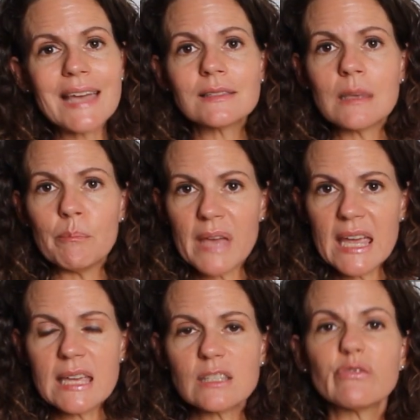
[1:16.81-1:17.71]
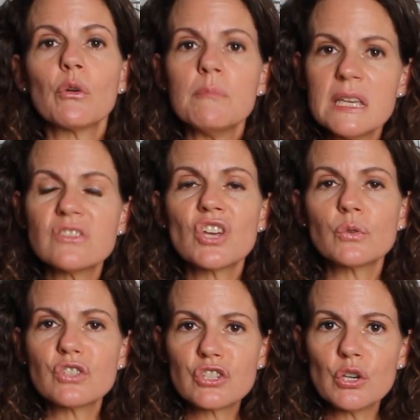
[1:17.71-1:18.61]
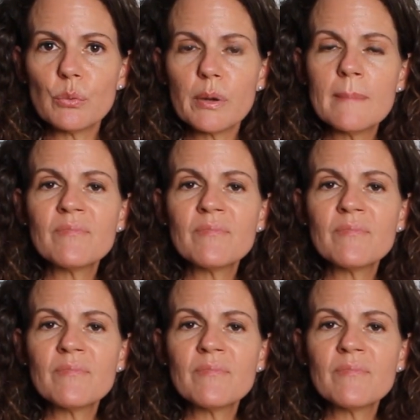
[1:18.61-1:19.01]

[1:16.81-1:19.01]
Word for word: as the base for miso soup.